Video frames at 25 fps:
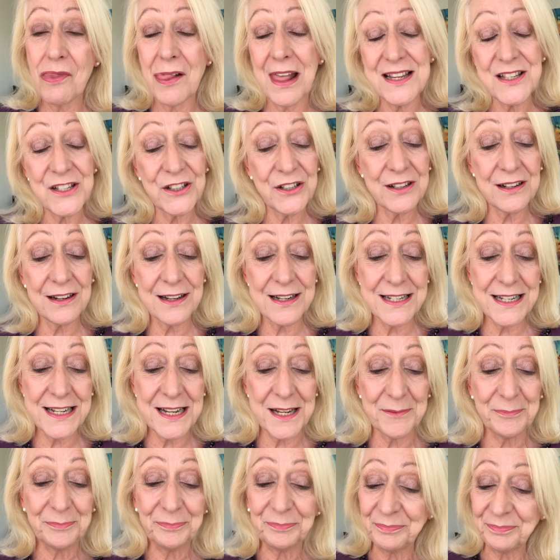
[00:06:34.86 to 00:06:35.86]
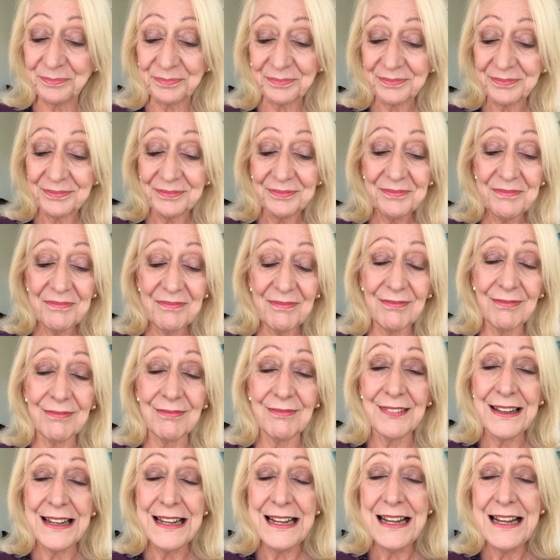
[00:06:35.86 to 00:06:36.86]
That's a good idea.
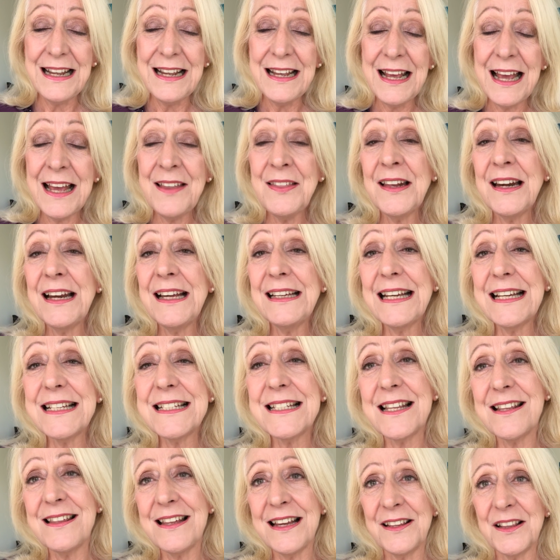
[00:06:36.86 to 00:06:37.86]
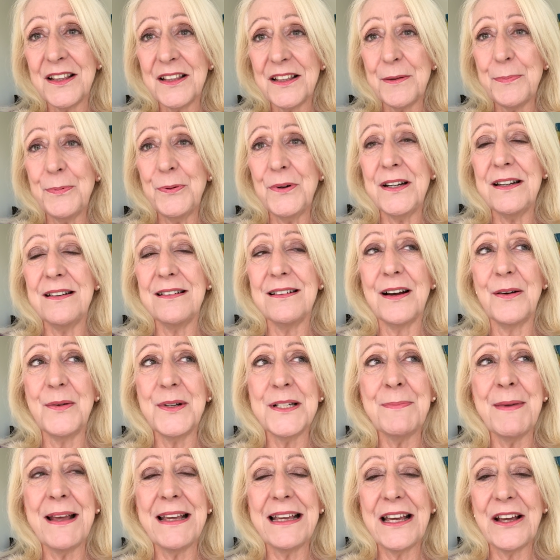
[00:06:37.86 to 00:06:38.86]
And then I guess the thing, the point I
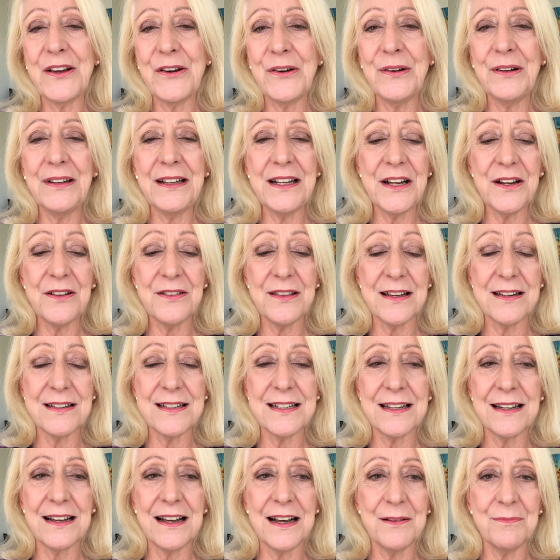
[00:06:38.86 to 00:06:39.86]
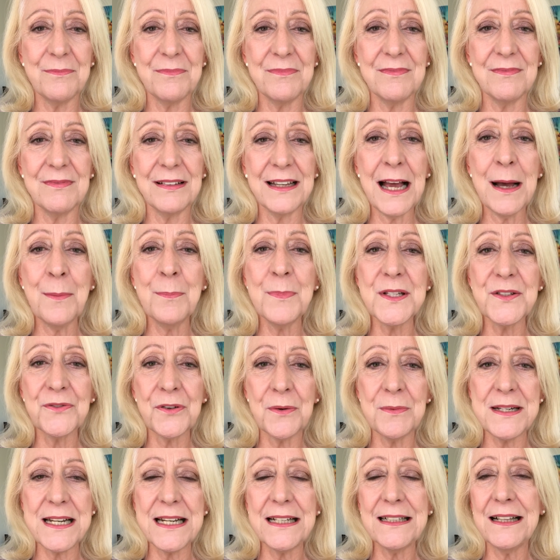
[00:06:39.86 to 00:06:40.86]
was making earlier that um, comes
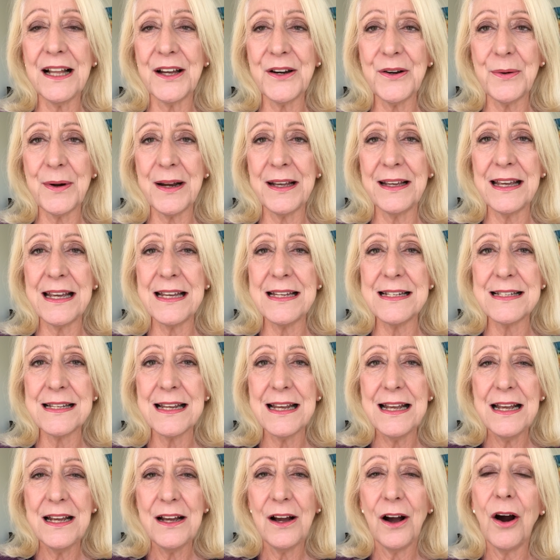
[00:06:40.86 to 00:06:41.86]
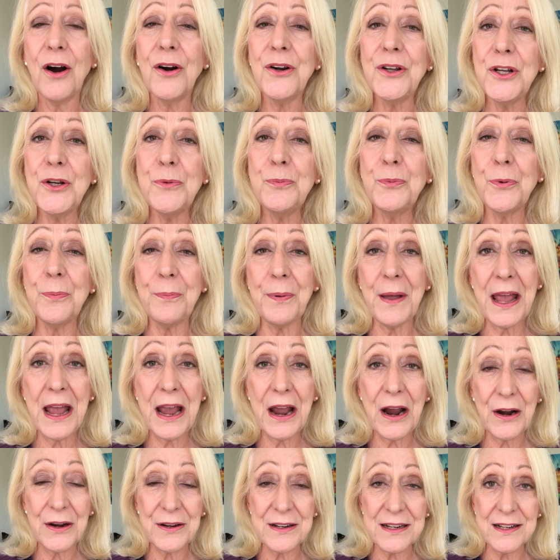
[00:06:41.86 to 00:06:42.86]
from decluttering is are you
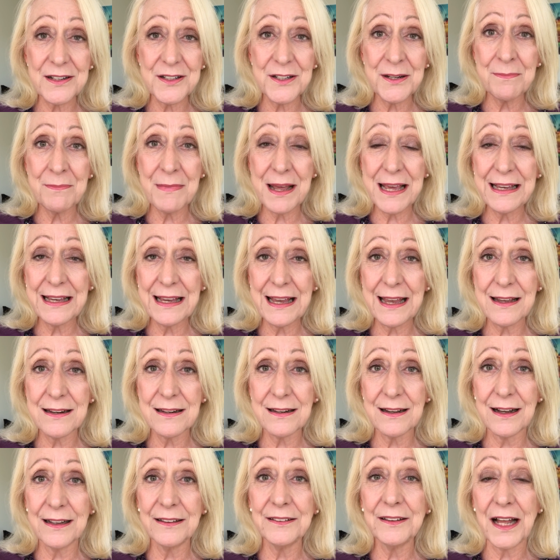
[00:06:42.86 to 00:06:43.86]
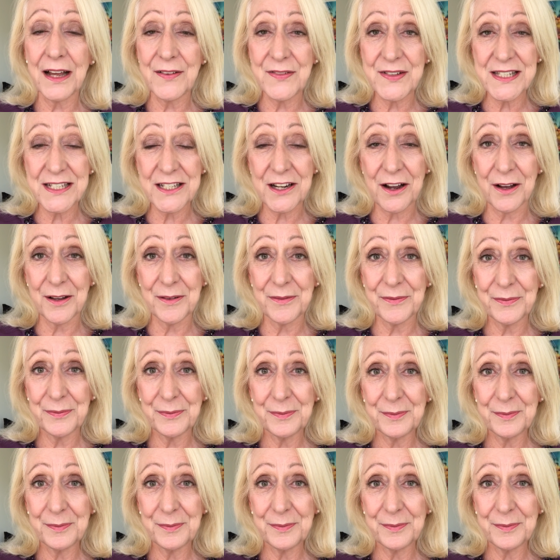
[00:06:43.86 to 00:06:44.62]
prepared to make it a lifestyle?